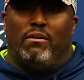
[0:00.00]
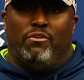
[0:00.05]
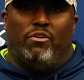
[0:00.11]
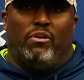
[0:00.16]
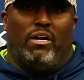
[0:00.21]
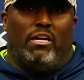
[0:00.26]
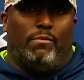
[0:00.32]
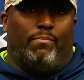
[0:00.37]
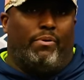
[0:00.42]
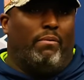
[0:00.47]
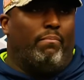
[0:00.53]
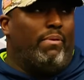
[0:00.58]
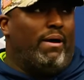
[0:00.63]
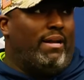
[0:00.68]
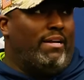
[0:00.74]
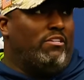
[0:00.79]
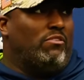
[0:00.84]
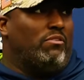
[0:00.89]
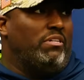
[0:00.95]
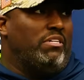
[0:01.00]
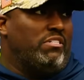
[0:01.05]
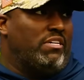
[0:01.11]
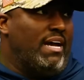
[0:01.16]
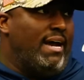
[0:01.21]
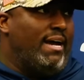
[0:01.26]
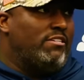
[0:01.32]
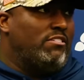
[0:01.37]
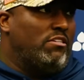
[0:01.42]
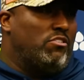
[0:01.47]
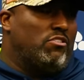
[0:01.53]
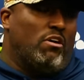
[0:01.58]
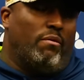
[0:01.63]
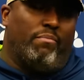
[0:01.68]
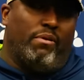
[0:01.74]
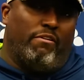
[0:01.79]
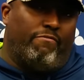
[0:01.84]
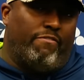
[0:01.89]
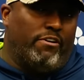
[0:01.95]
You're going to put bodies on these guys, and it's
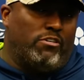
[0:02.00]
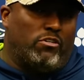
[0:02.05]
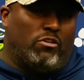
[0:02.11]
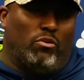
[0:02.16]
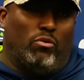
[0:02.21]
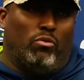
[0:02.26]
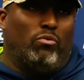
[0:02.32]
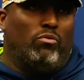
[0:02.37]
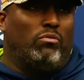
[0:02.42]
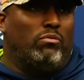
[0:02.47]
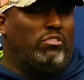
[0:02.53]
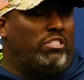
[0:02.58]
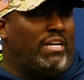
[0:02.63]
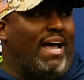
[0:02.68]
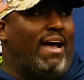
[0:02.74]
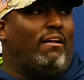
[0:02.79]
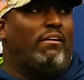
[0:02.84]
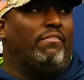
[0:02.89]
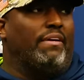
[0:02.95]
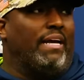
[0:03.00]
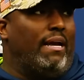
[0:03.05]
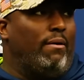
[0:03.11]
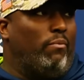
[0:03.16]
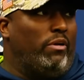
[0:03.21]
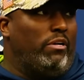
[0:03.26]
going to be a physical style of game.